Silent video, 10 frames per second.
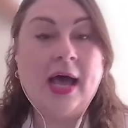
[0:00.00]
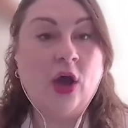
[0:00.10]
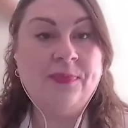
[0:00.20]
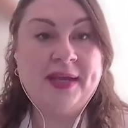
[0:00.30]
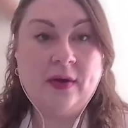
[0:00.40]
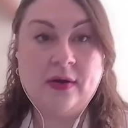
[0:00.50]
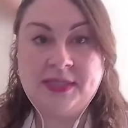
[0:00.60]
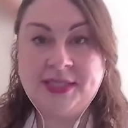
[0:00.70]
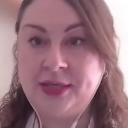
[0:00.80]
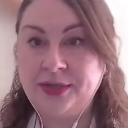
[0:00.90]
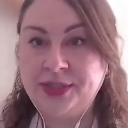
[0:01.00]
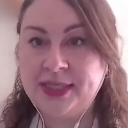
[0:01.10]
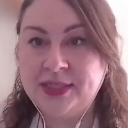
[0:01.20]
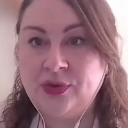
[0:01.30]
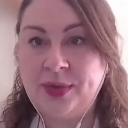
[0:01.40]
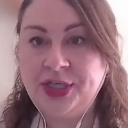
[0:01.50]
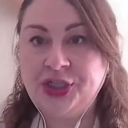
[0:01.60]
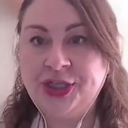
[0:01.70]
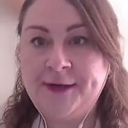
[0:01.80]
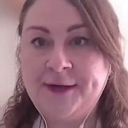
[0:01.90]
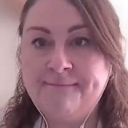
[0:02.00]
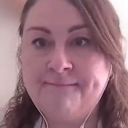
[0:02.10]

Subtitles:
I hope that answers Anushka's question.